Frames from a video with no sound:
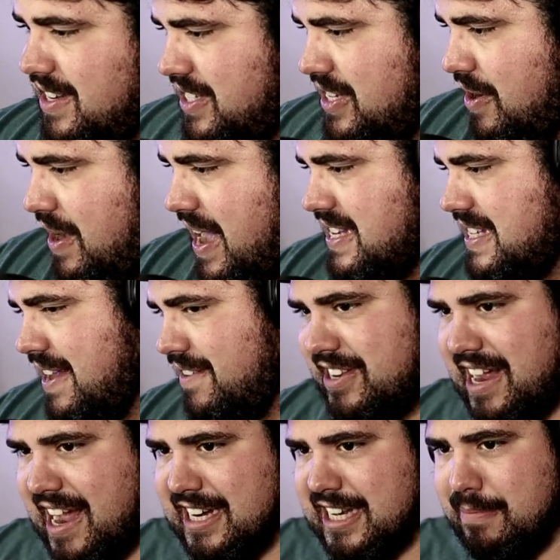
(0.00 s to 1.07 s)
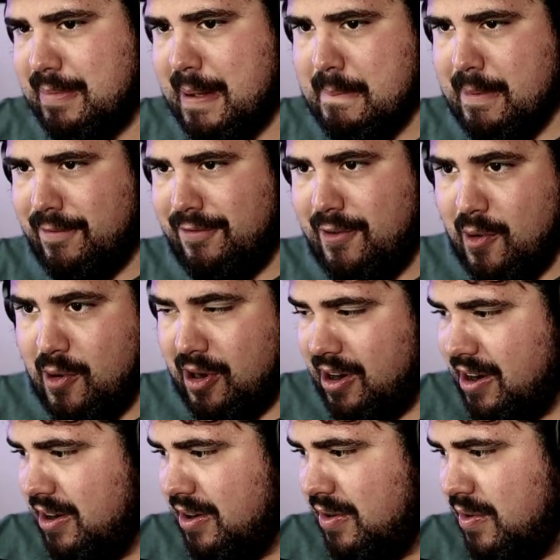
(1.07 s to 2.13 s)
right, so as I've talked about
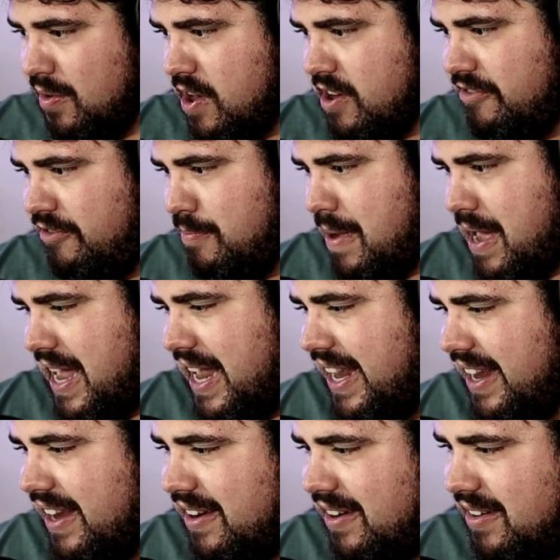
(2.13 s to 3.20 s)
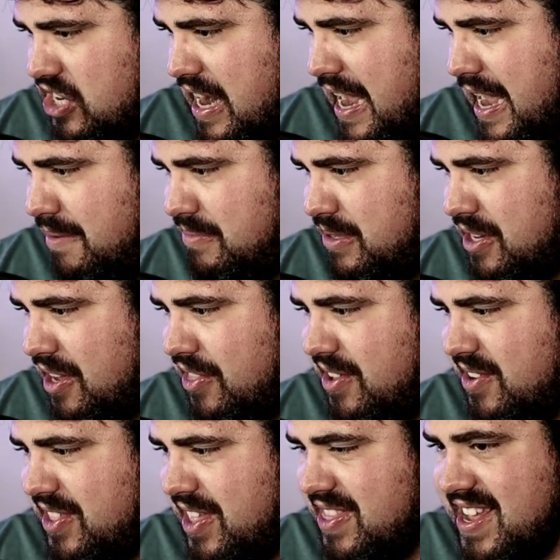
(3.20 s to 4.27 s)
before, one of my jobs
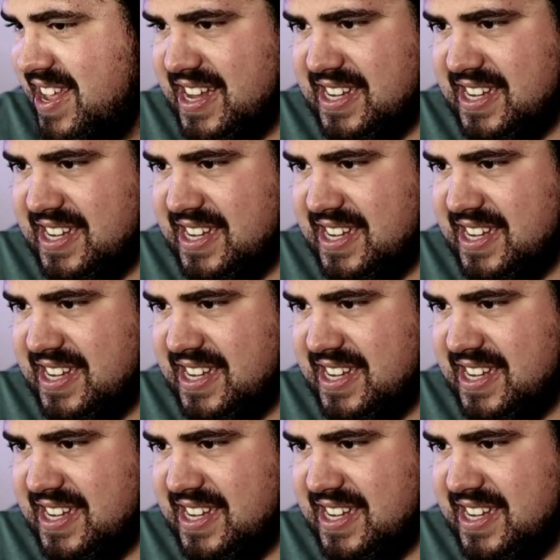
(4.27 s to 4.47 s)
other than